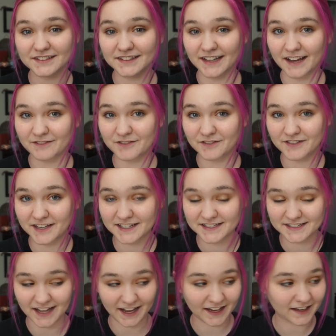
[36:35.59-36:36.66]
left of
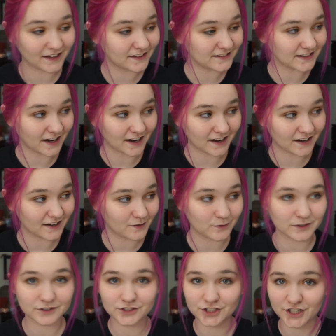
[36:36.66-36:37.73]
this and I
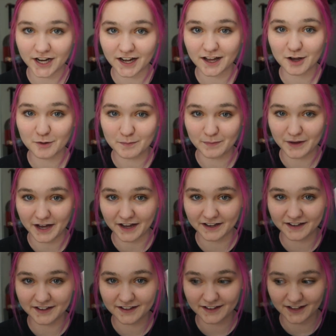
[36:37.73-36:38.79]
will check
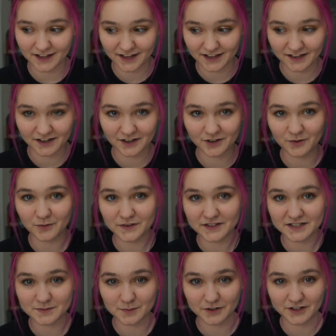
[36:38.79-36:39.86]
back in when
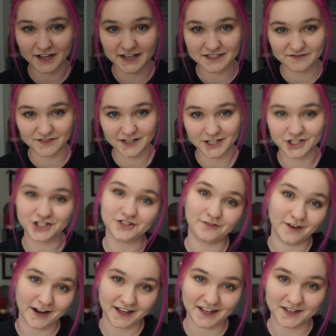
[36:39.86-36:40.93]
this book has finished
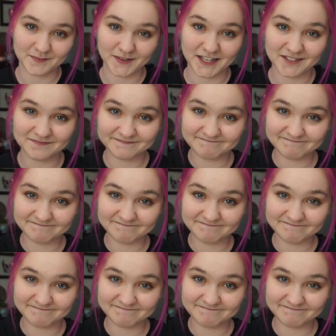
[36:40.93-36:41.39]
wrecking me.